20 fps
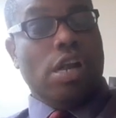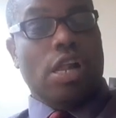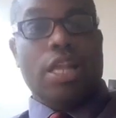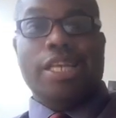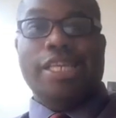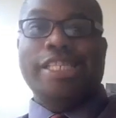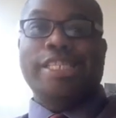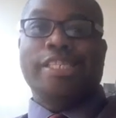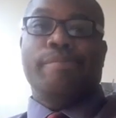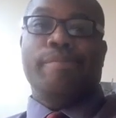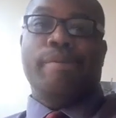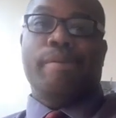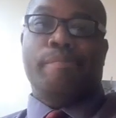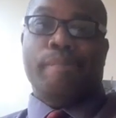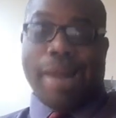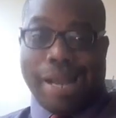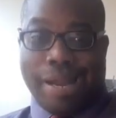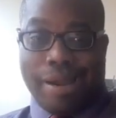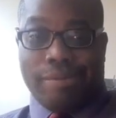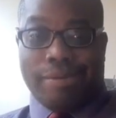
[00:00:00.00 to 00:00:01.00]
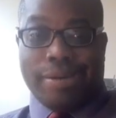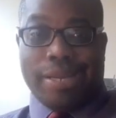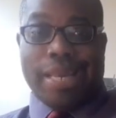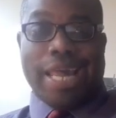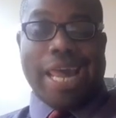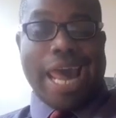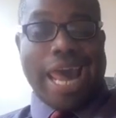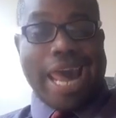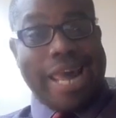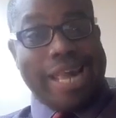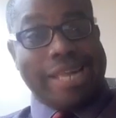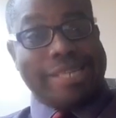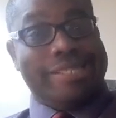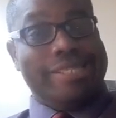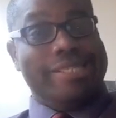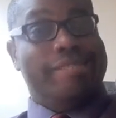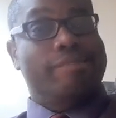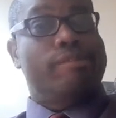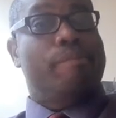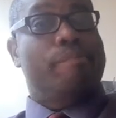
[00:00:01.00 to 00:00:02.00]
He's gonna be bound and cast
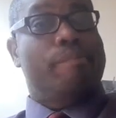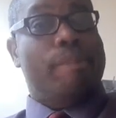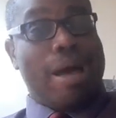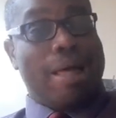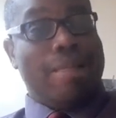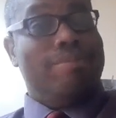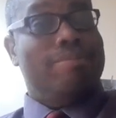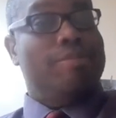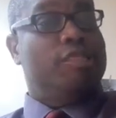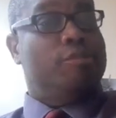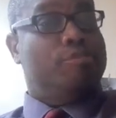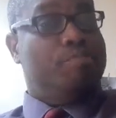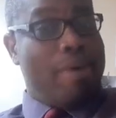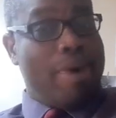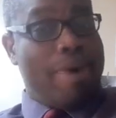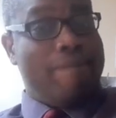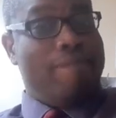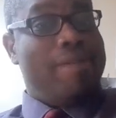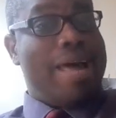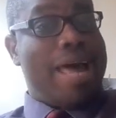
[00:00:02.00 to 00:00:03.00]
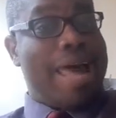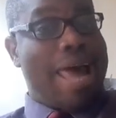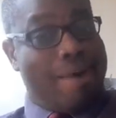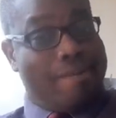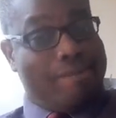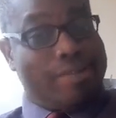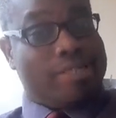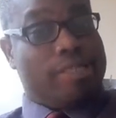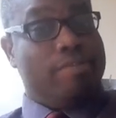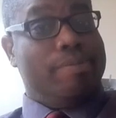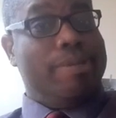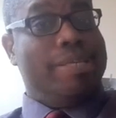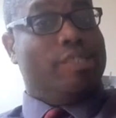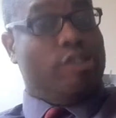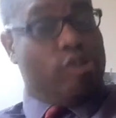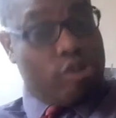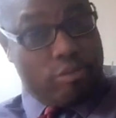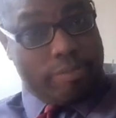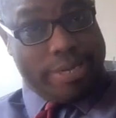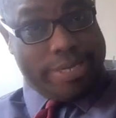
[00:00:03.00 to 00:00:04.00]
into a bottomless pit forever to be
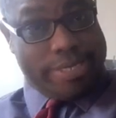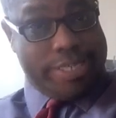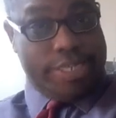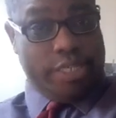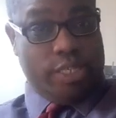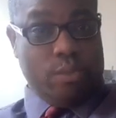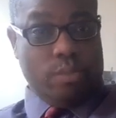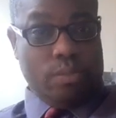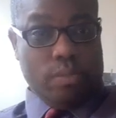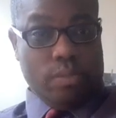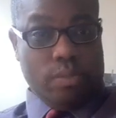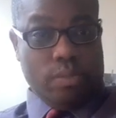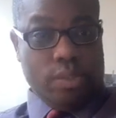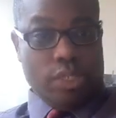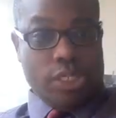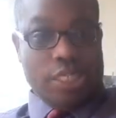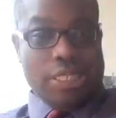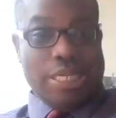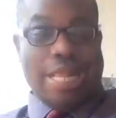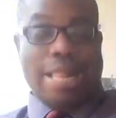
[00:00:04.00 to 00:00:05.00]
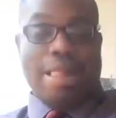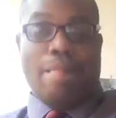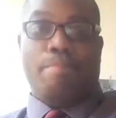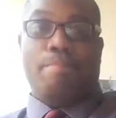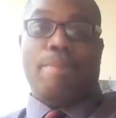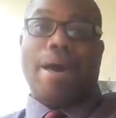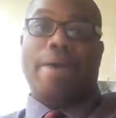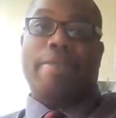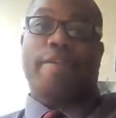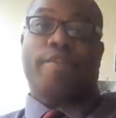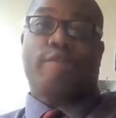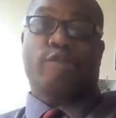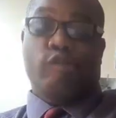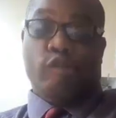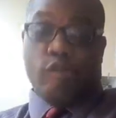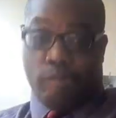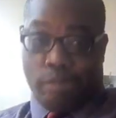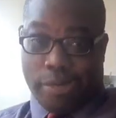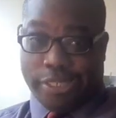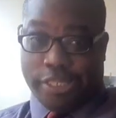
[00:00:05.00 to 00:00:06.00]
tormented by the
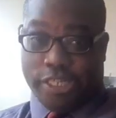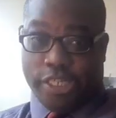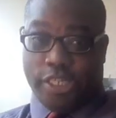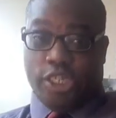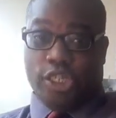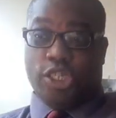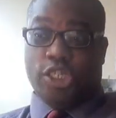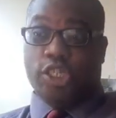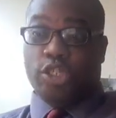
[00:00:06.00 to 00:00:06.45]
tormentors.